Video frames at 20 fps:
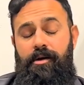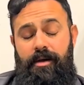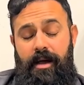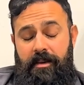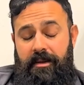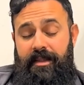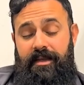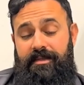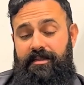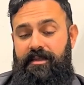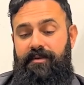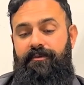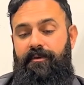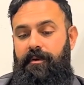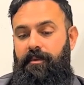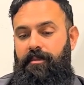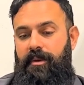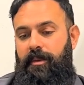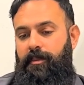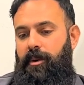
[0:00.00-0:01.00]
I mean, that's
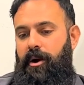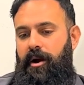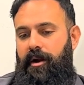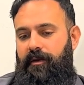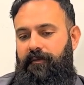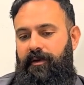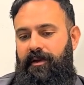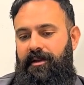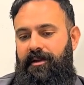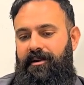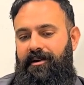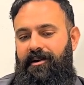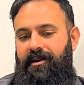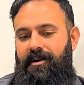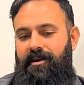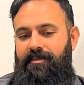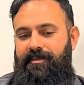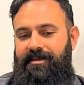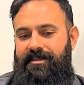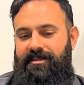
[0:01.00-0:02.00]
definitely a big part of it. You know,
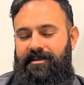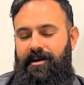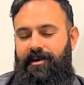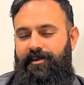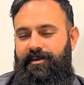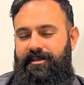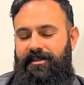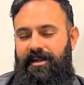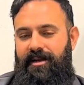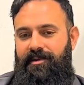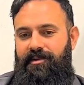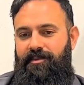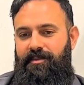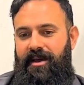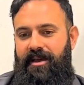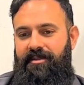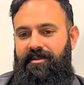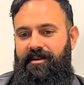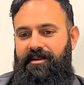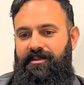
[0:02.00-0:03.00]
I was always like to
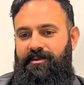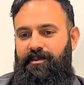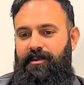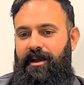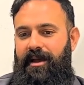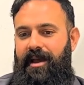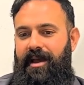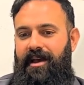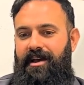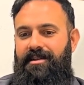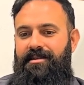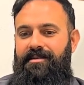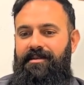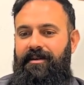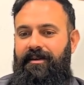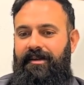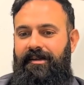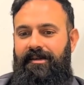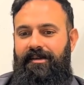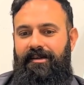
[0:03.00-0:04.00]
make things with my hand.
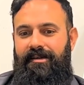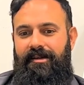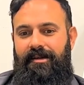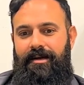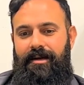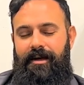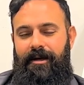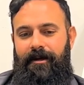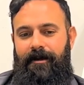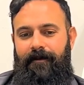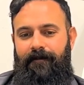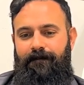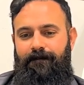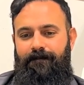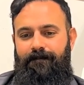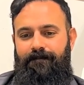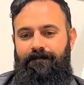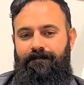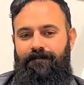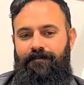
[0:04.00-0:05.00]

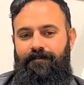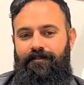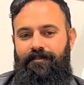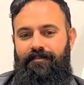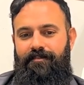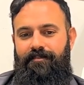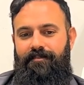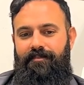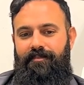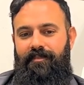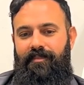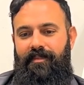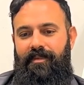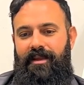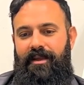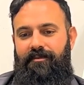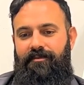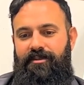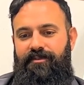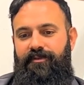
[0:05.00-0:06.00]
Um,
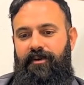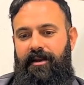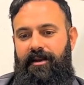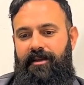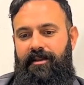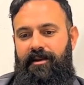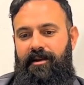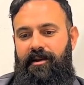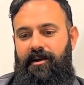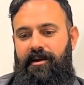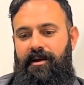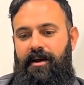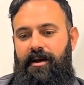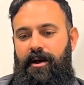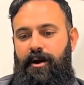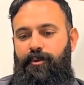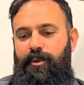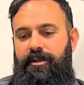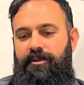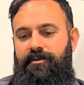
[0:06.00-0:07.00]
it was funny. You know,
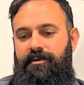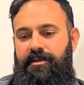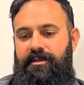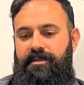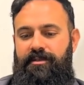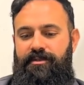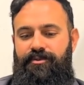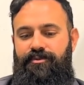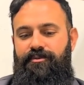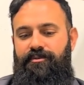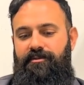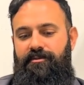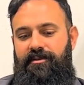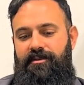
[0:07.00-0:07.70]
I went to this school.